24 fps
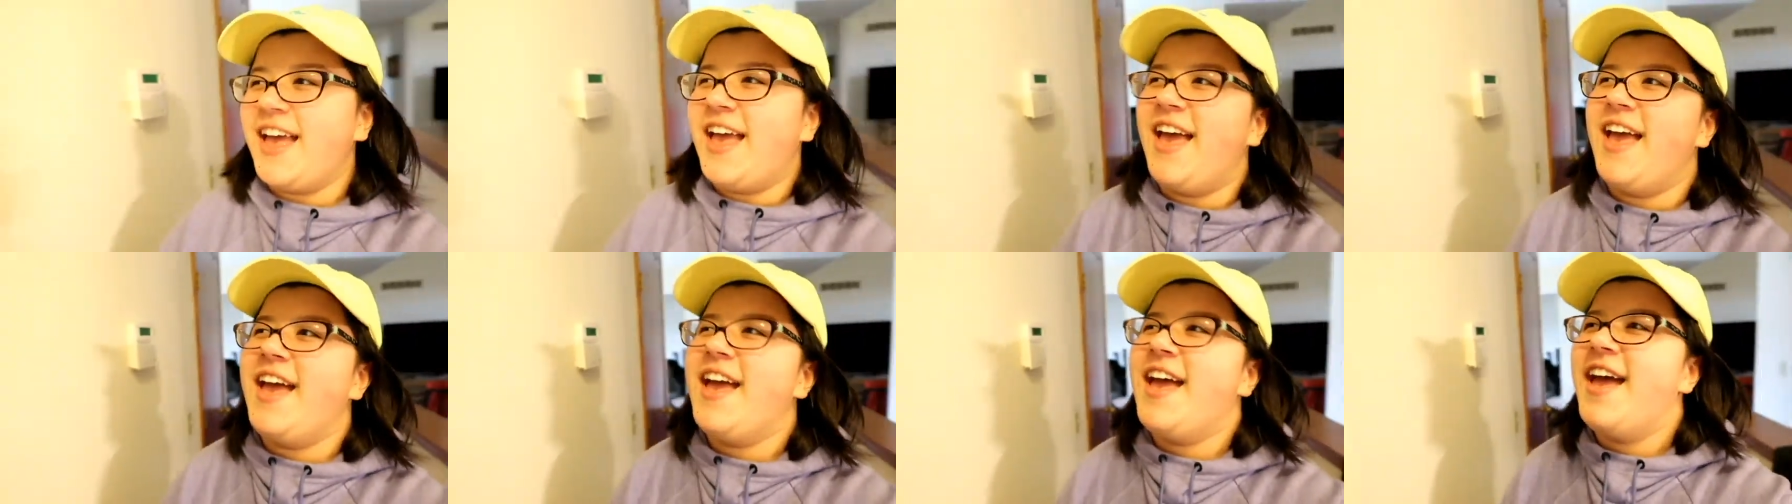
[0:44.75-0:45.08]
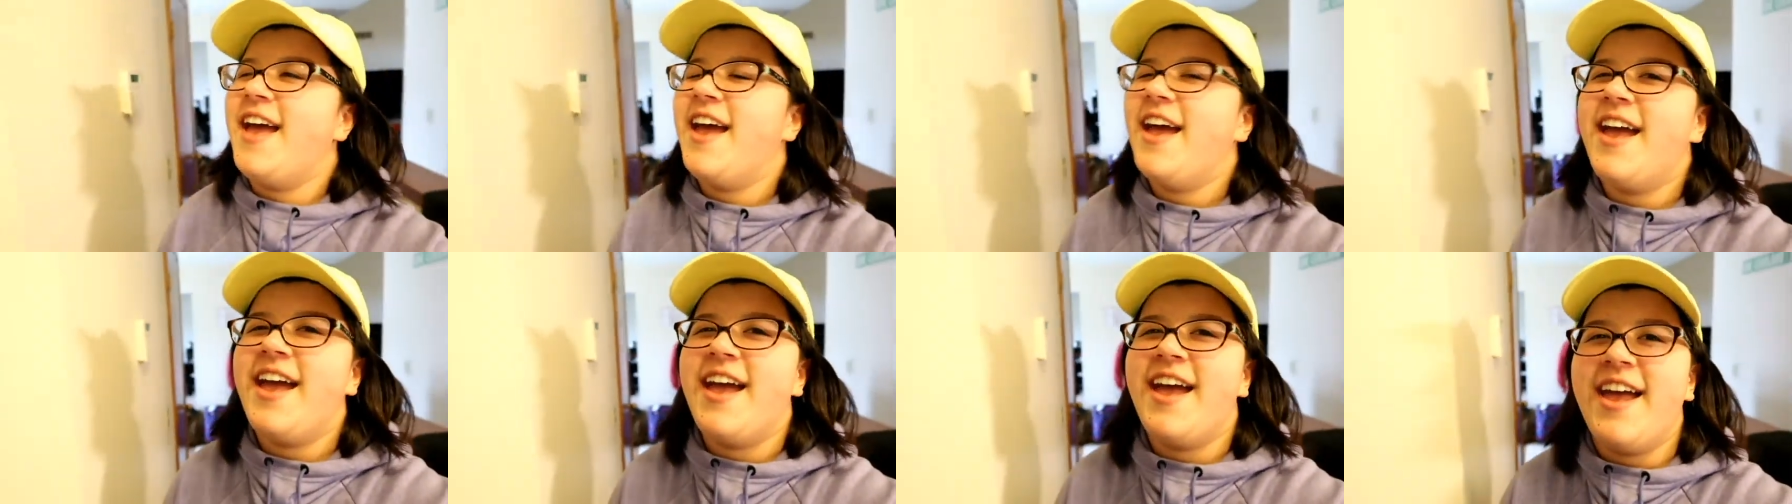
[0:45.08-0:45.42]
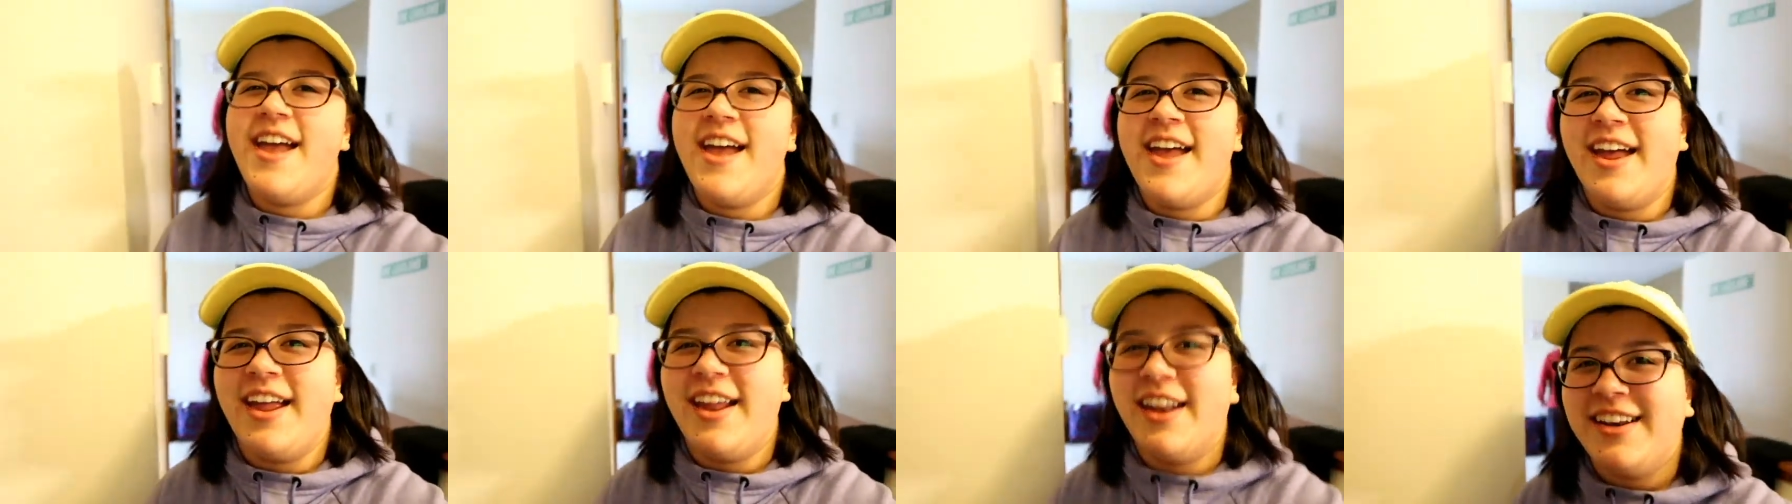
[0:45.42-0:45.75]

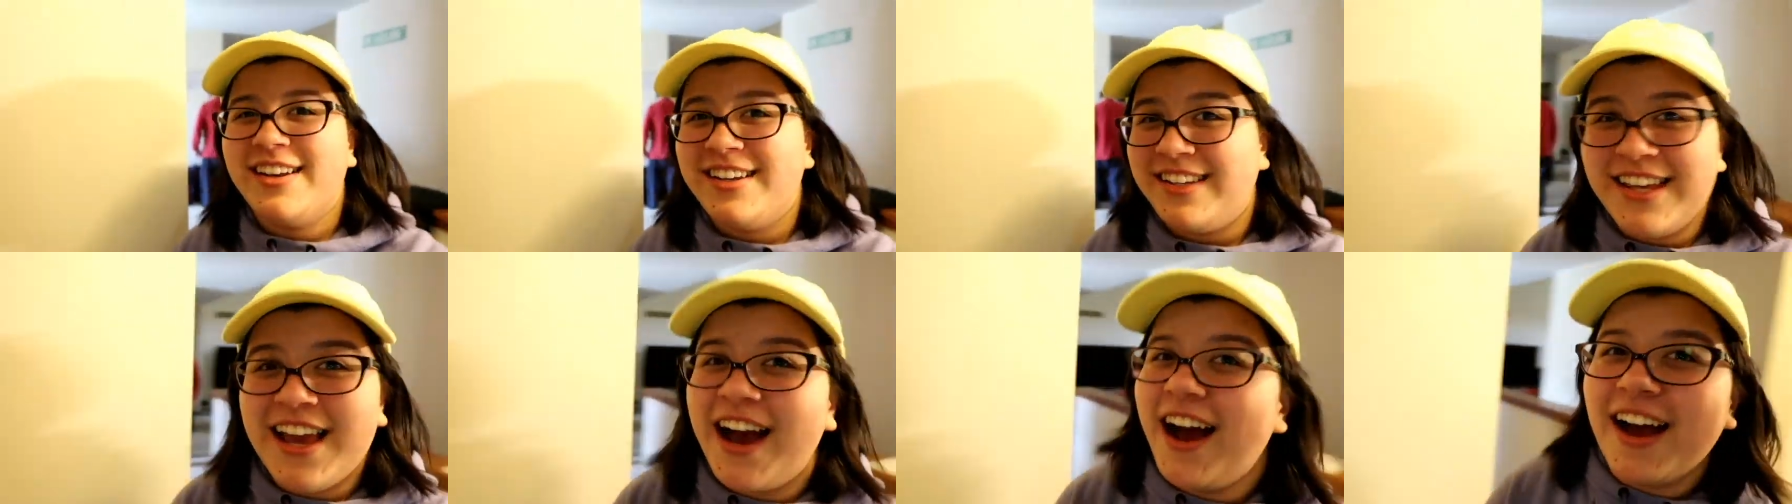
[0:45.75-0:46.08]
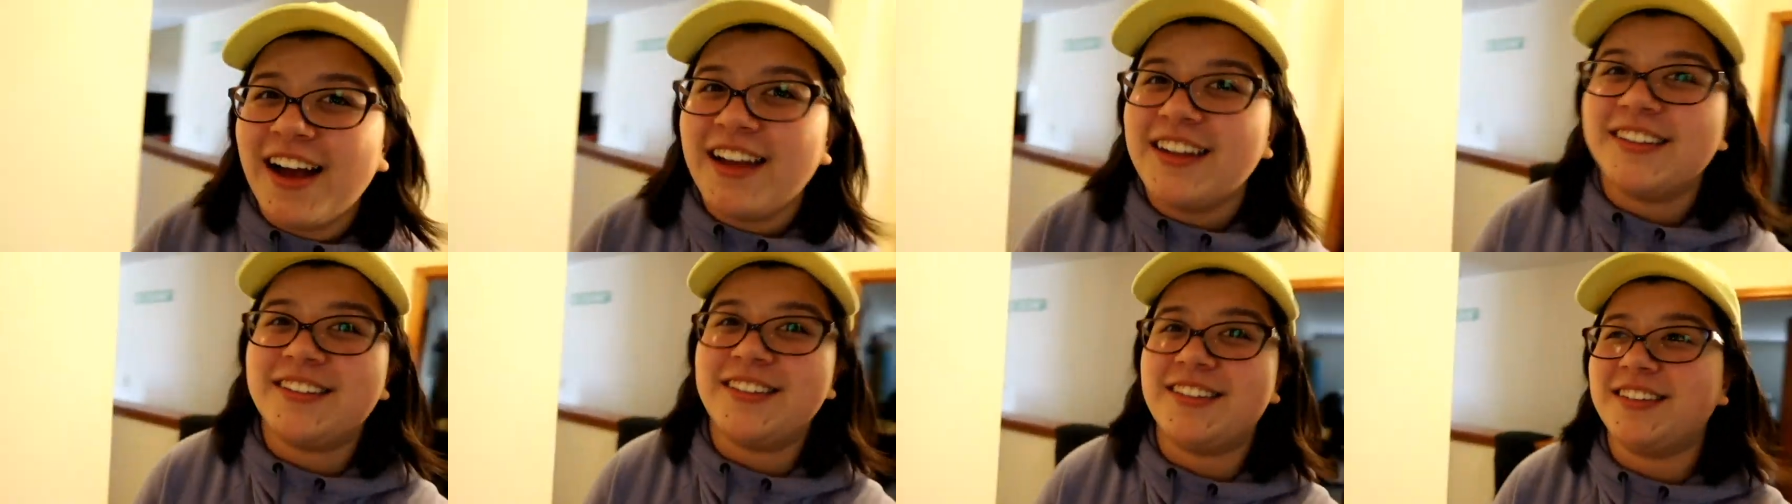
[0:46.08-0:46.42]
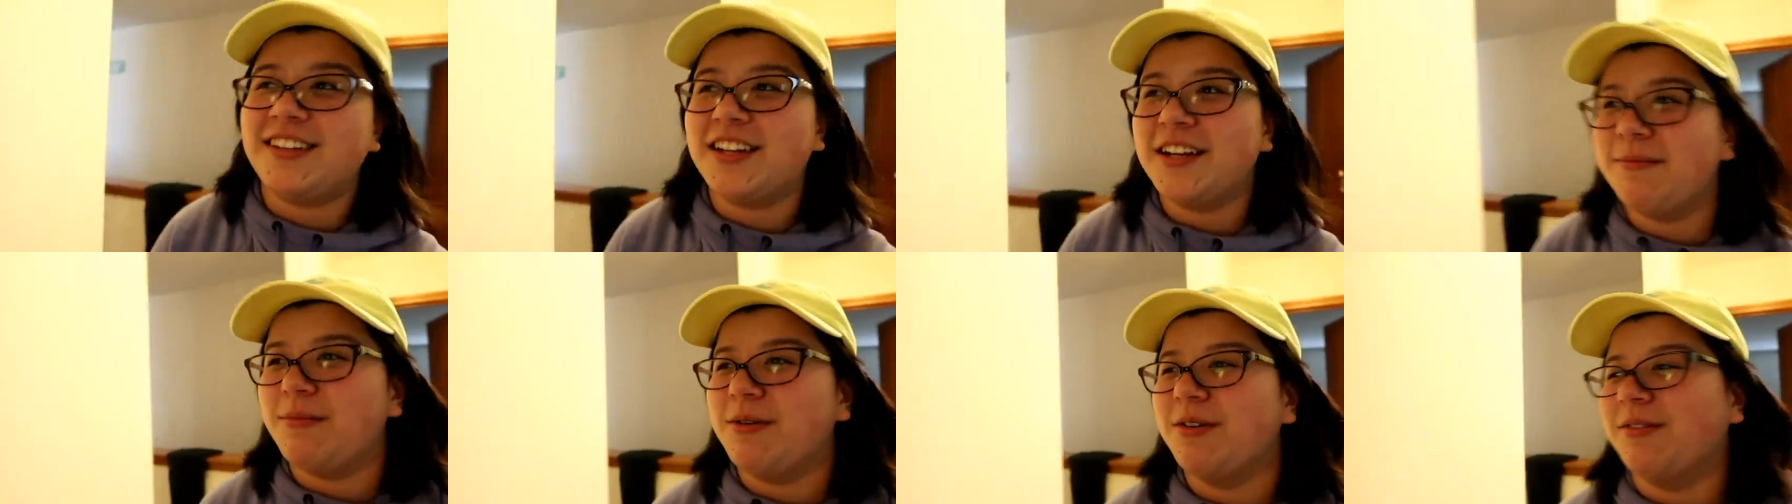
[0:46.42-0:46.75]
And yeah, it's
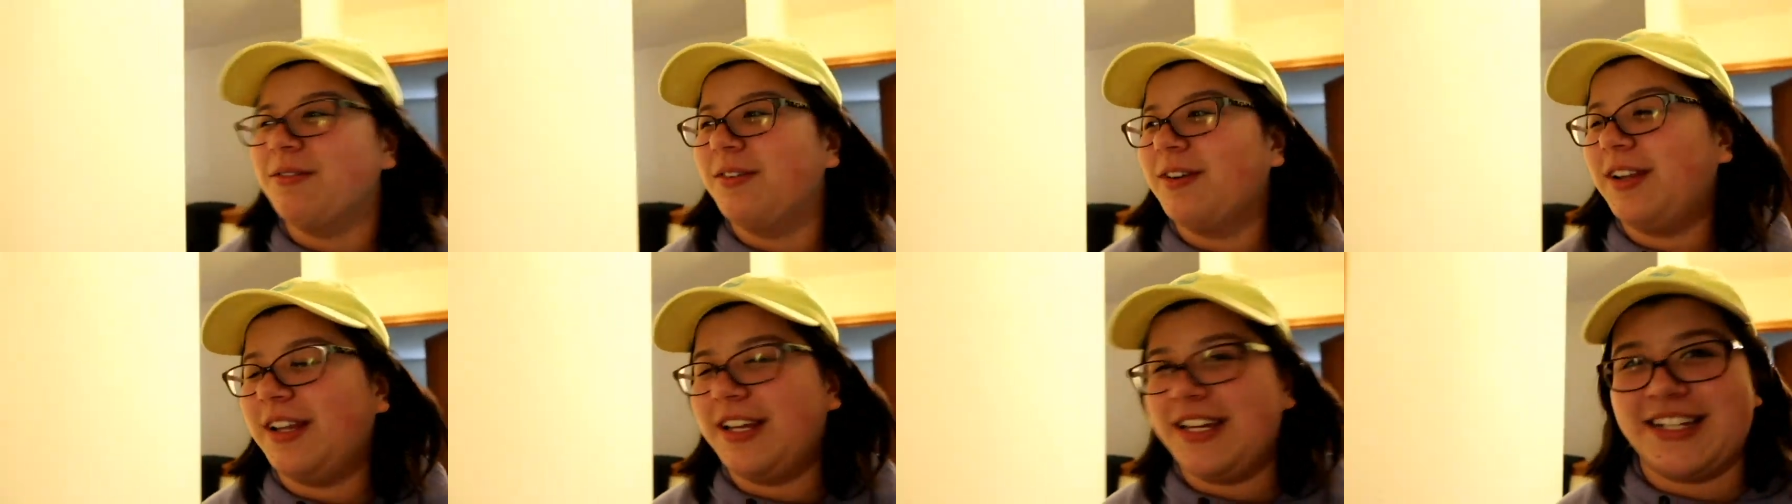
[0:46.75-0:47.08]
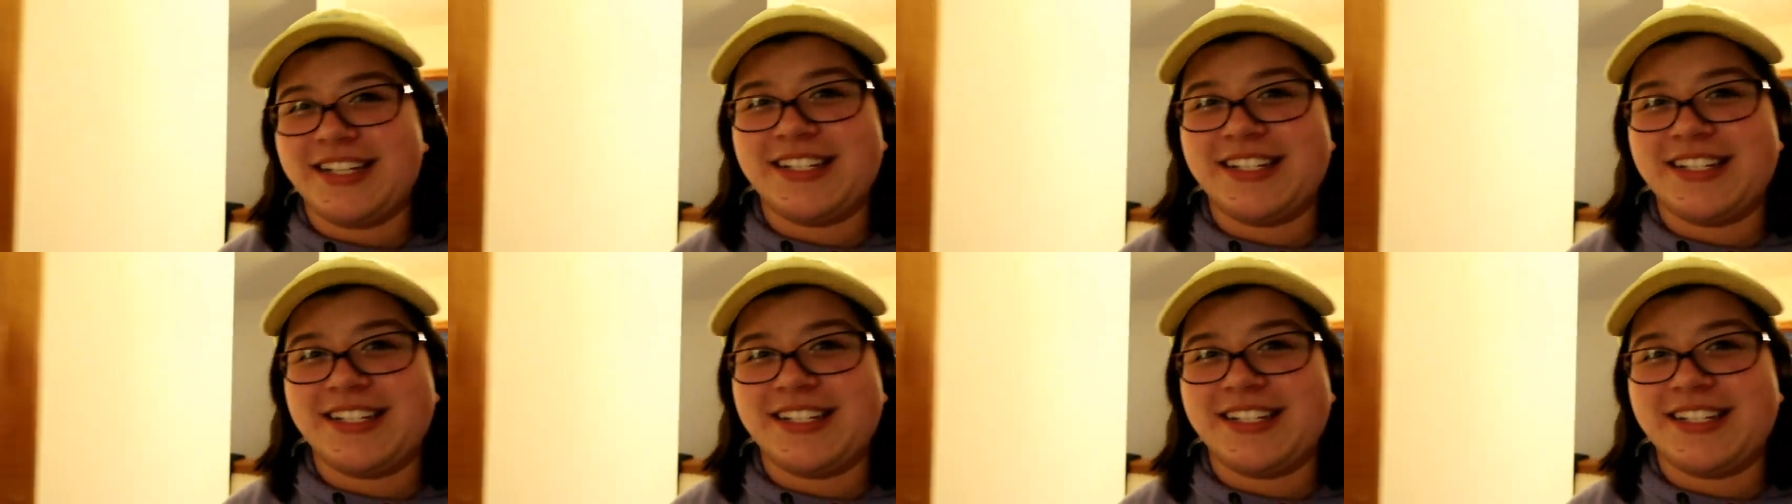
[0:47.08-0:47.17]
gonna be really